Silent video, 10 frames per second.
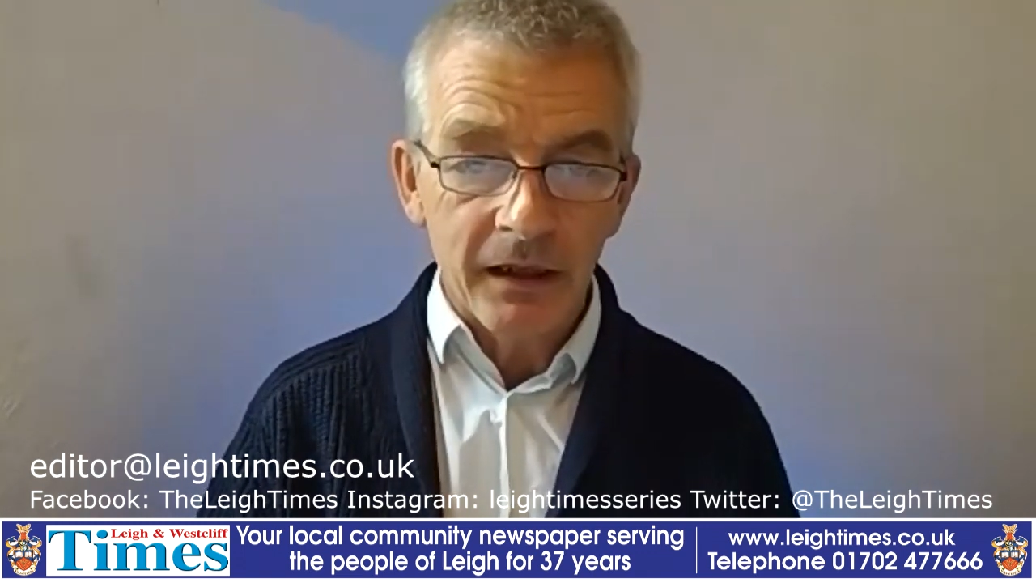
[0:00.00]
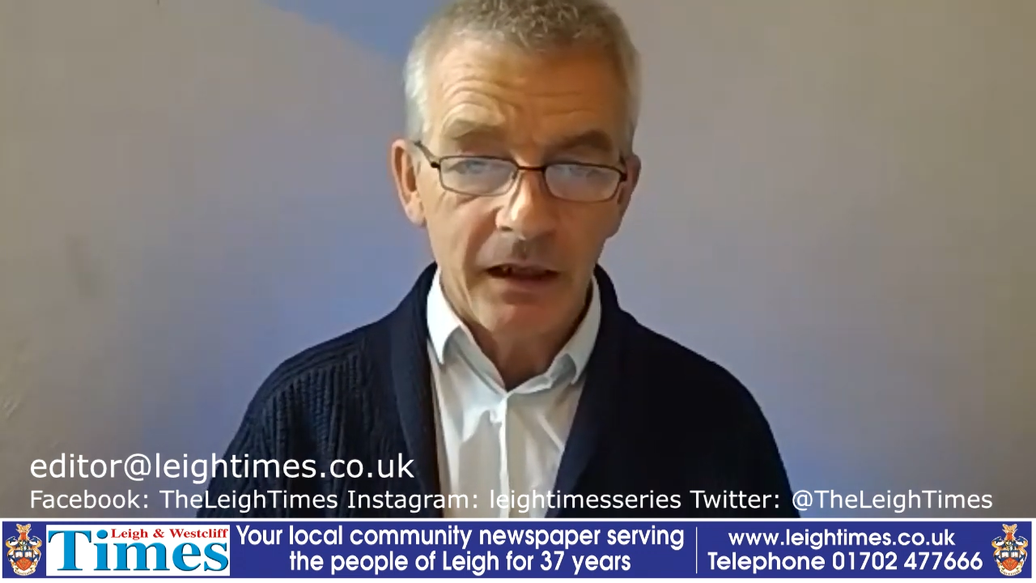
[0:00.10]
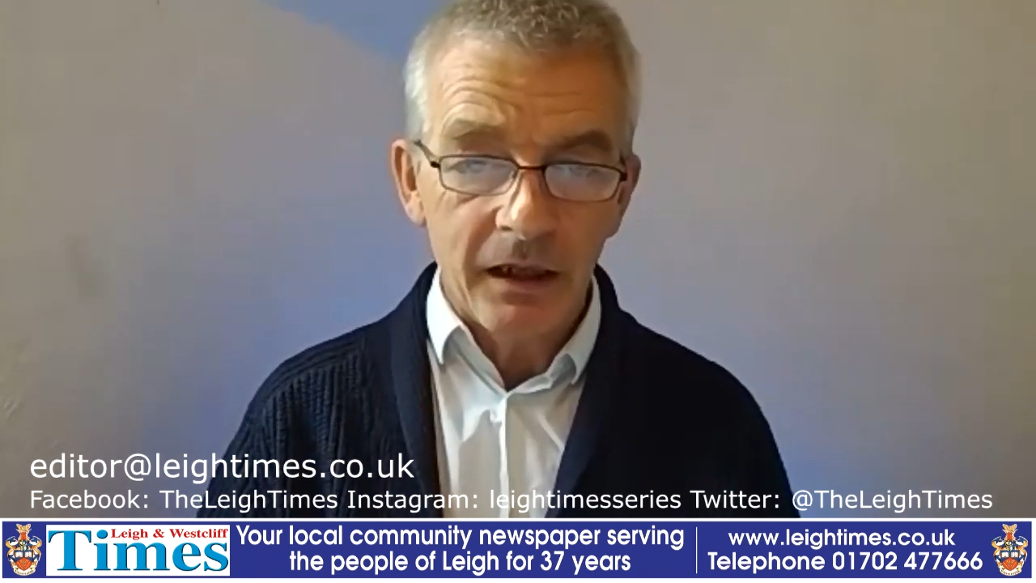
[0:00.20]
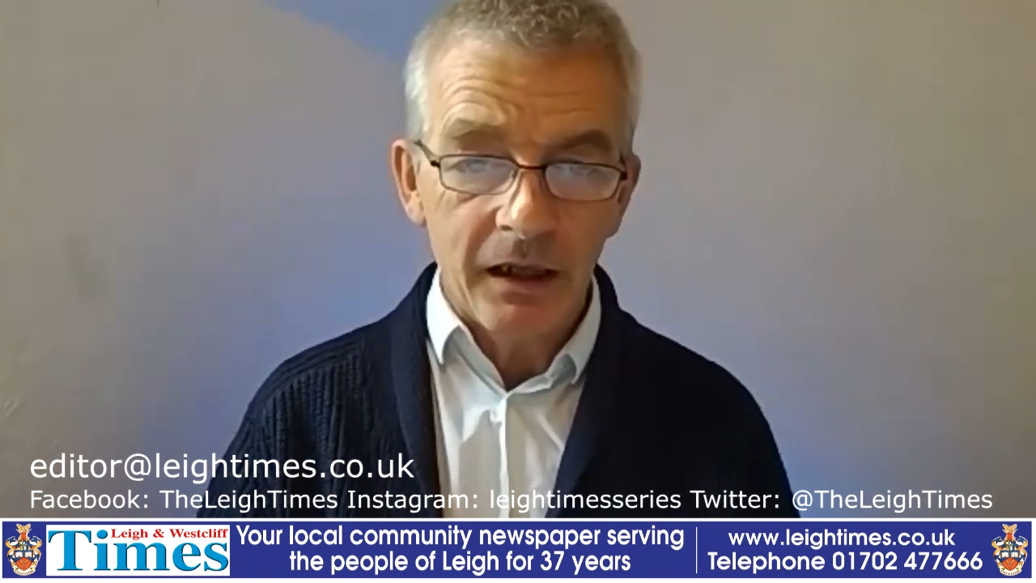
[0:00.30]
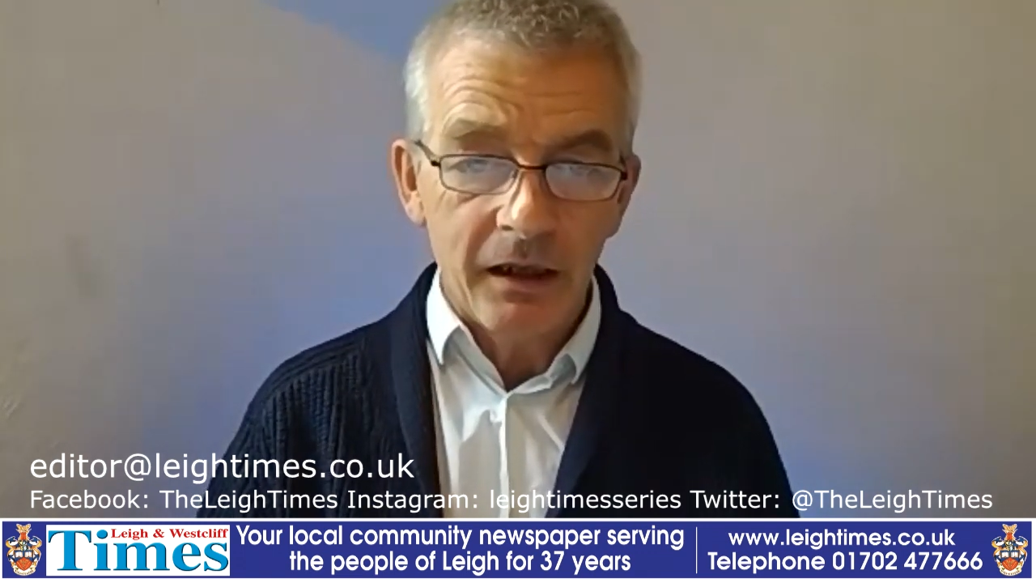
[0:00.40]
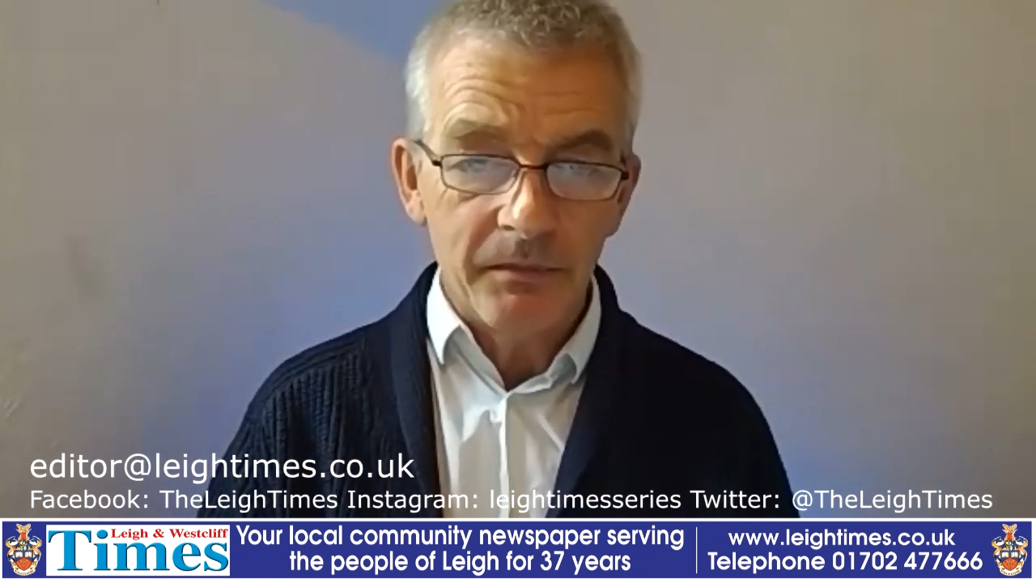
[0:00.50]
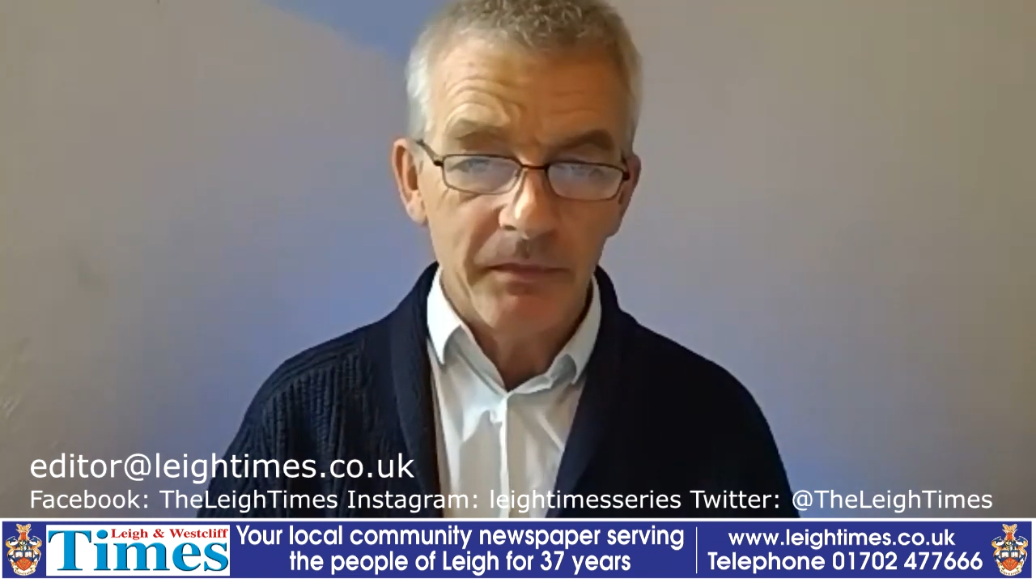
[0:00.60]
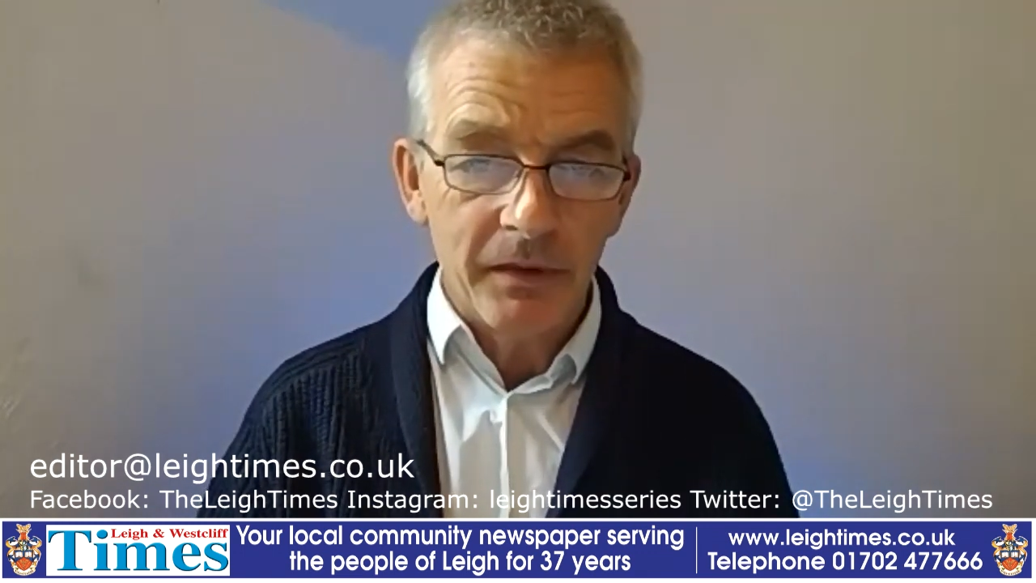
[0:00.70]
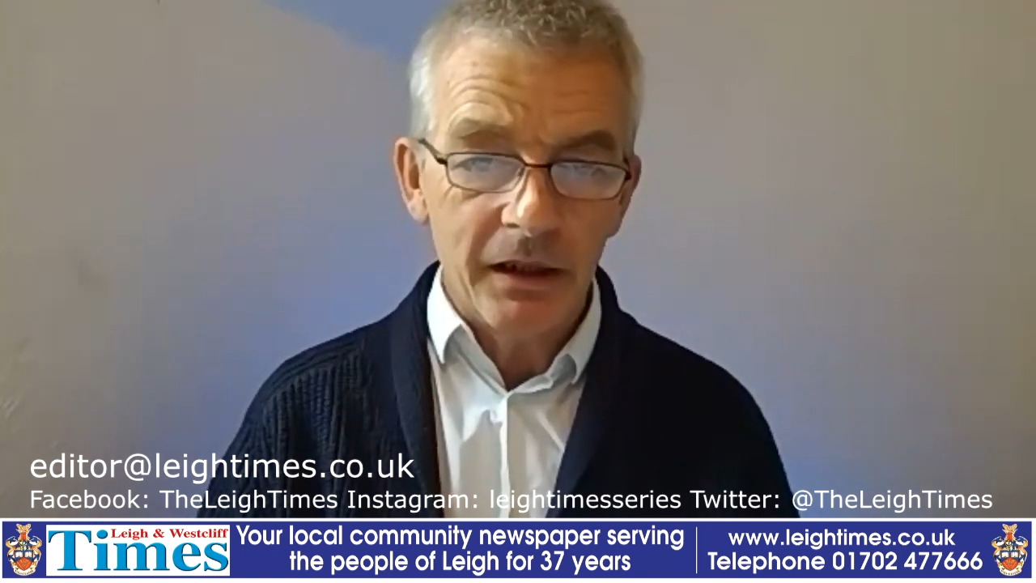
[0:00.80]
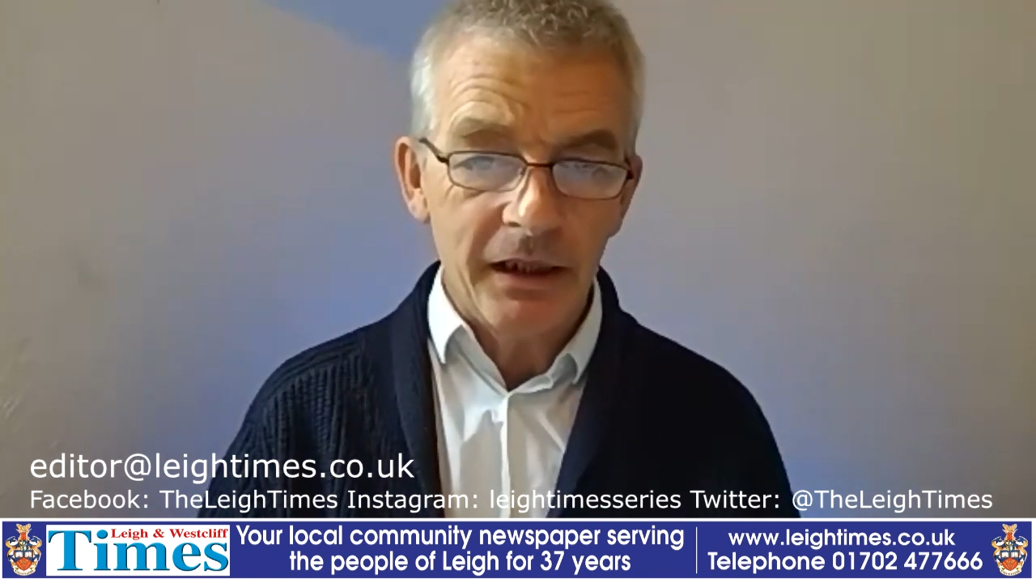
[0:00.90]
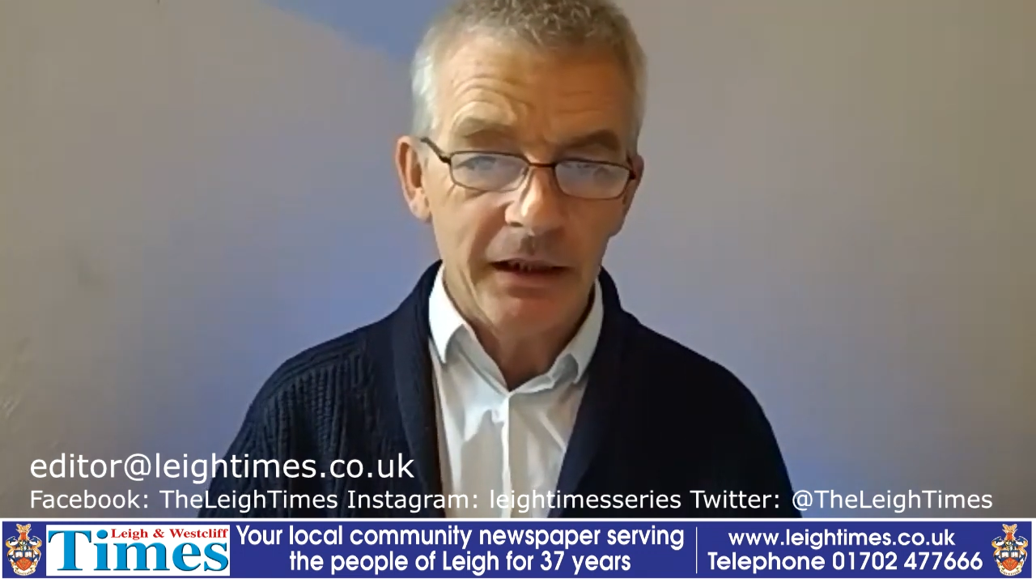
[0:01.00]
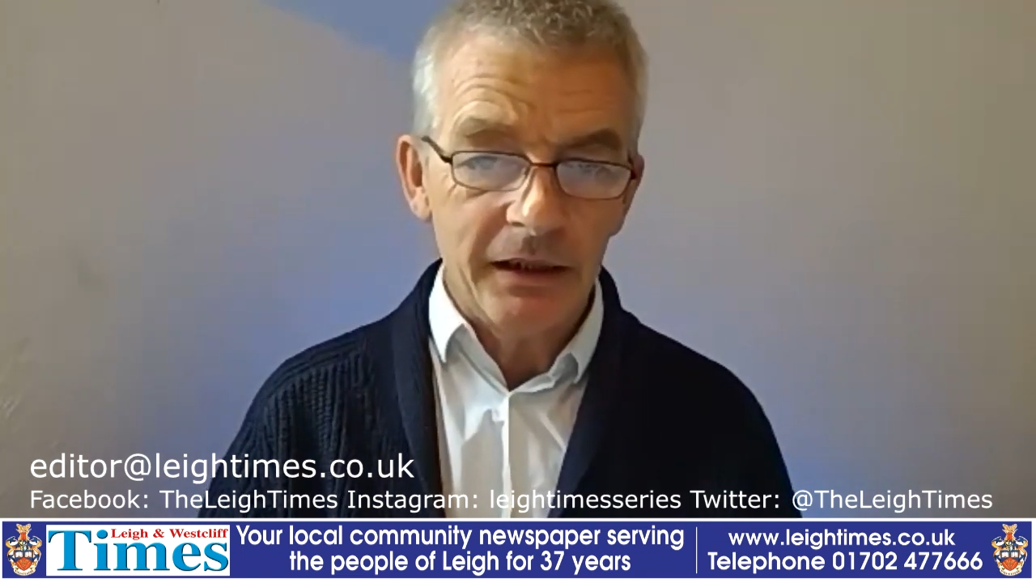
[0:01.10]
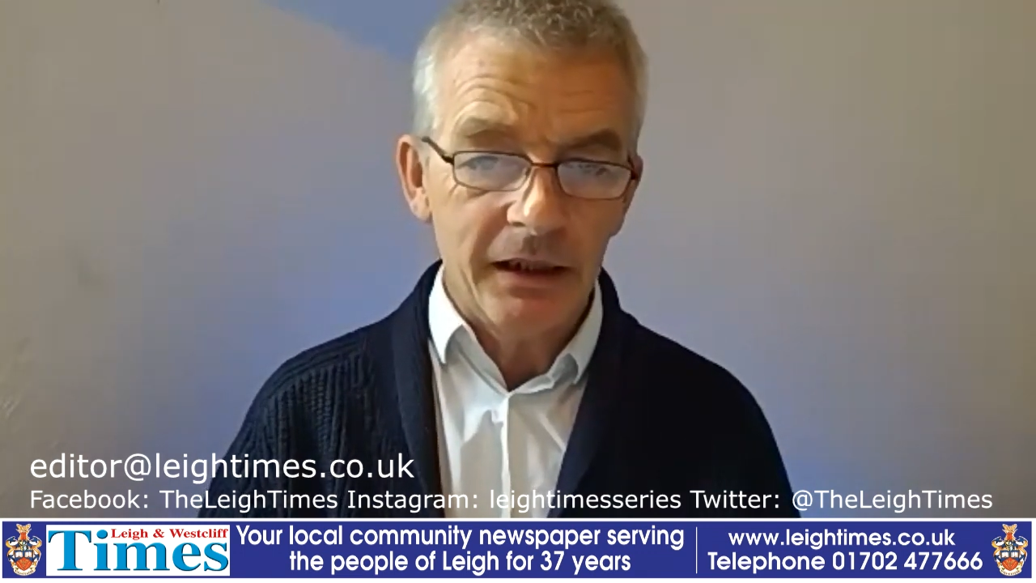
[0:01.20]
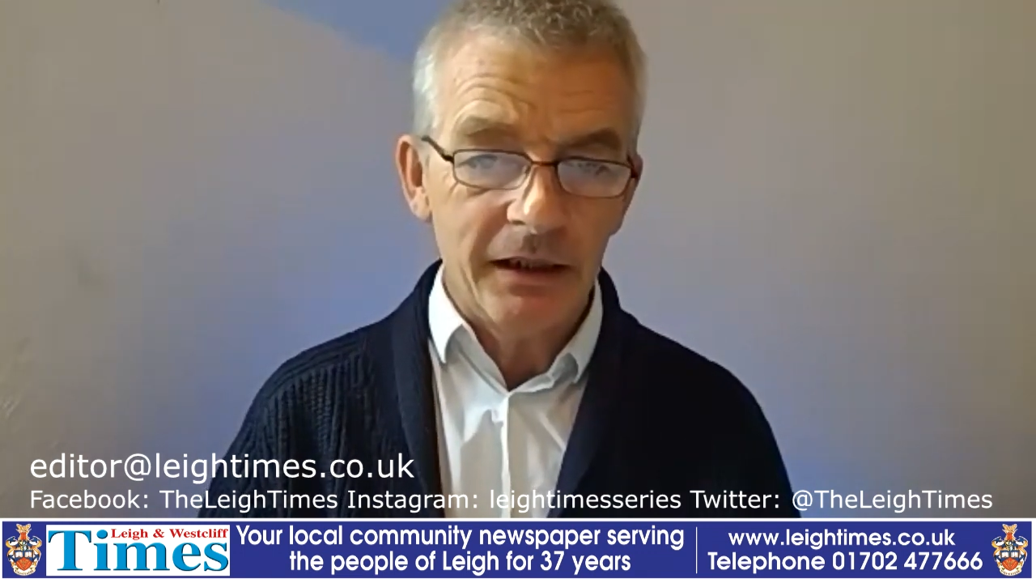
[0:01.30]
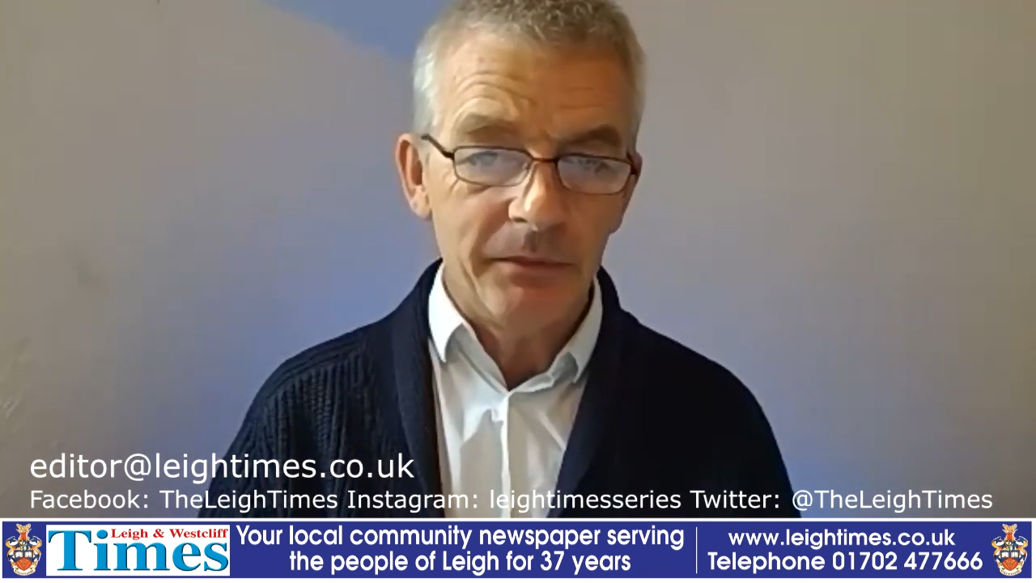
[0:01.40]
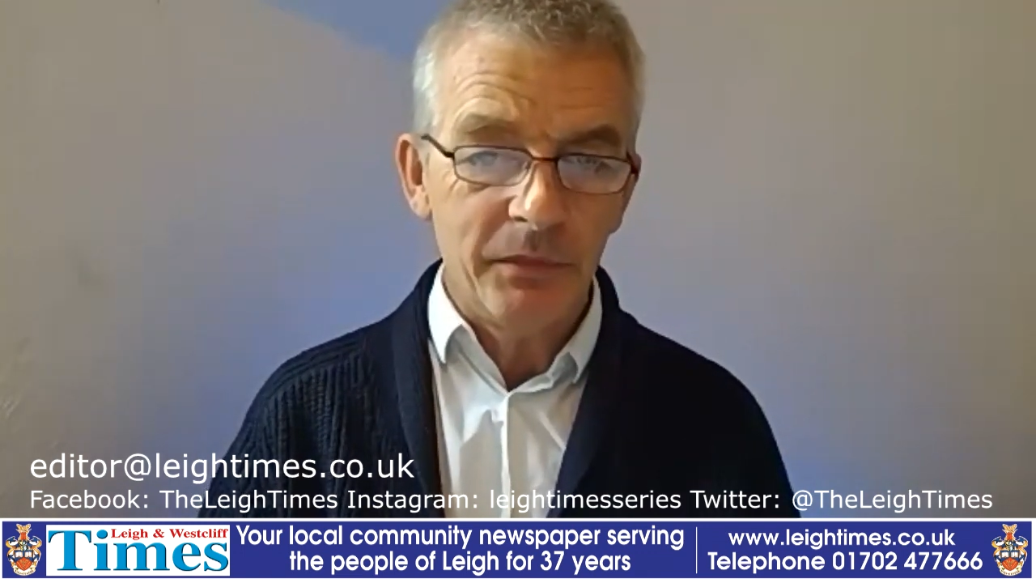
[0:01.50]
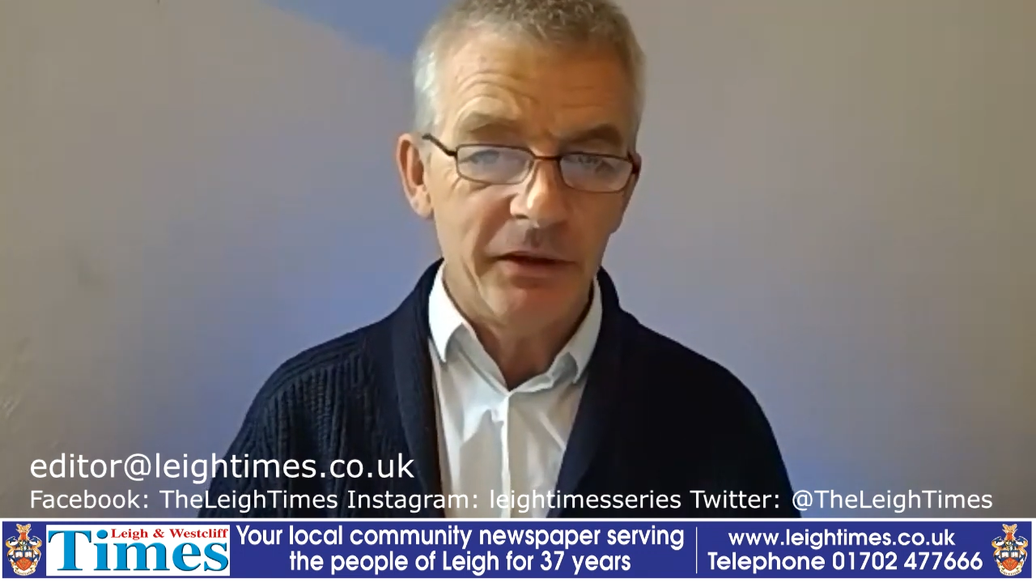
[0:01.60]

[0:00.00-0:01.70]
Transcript: With